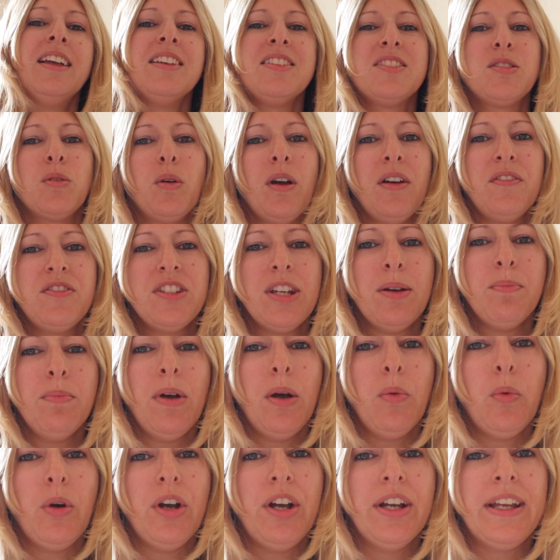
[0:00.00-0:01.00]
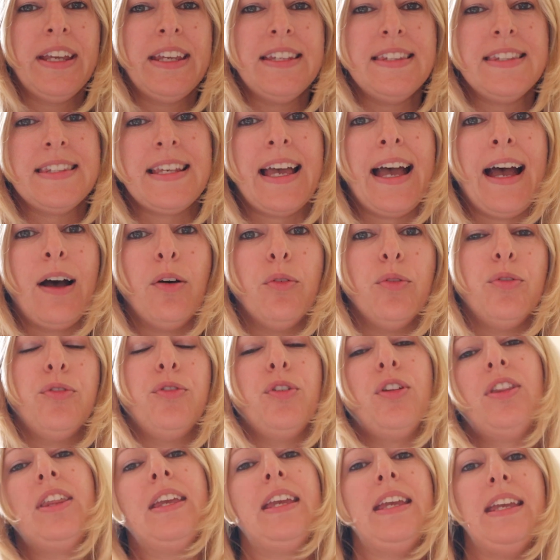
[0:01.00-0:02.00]
So I've done my workings out
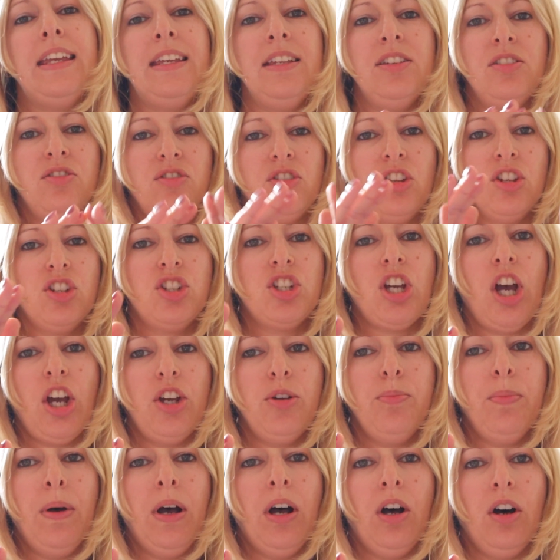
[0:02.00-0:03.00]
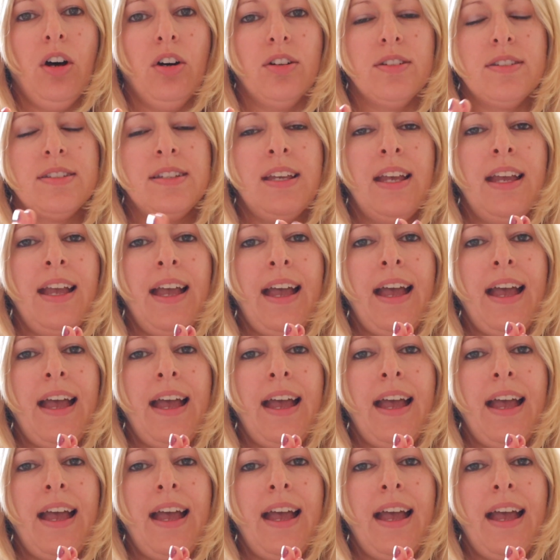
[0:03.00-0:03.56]
for the toe part,